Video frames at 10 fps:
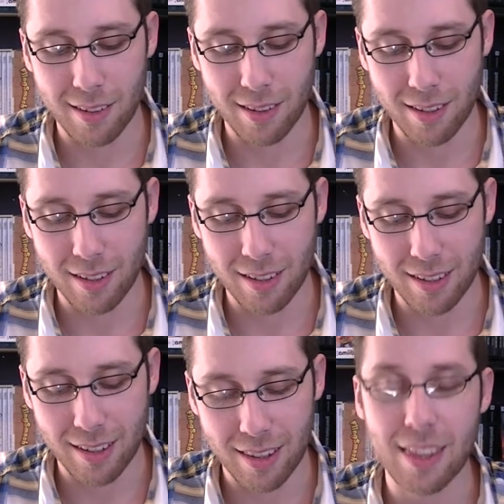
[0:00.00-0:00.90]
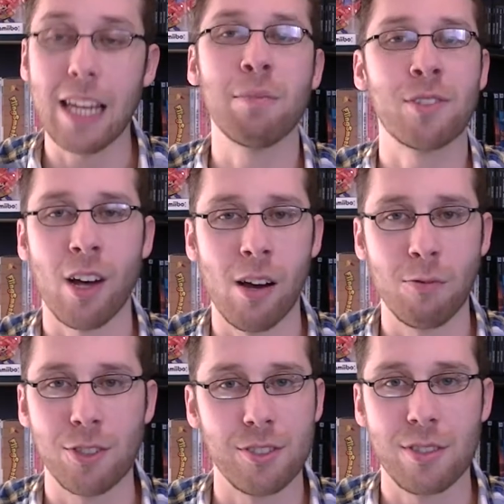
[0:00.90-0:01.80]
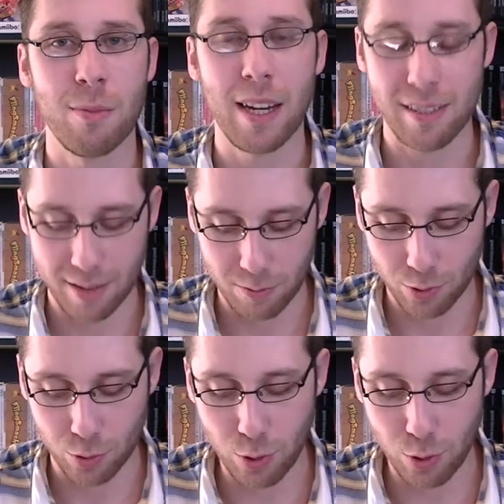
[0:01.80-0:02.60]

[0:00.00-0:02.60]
the theme song was just amazing.